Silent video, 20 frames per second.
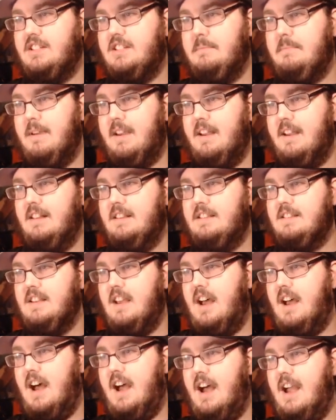just depends.
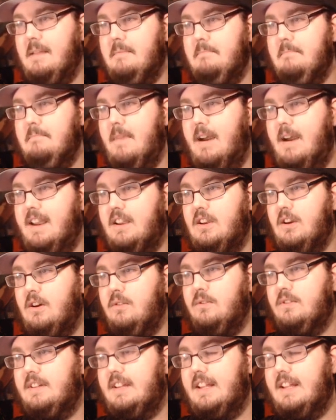I might
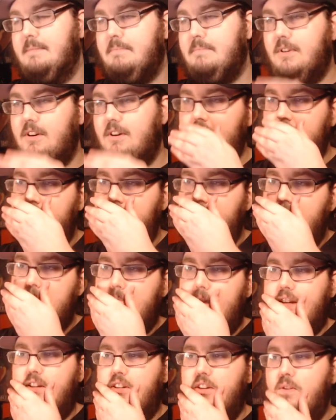go deeper.
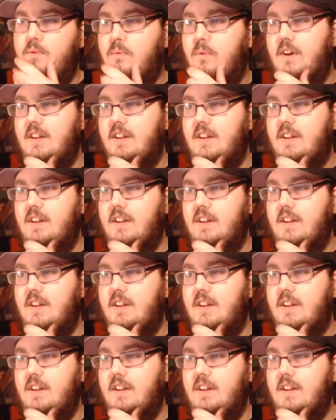But I do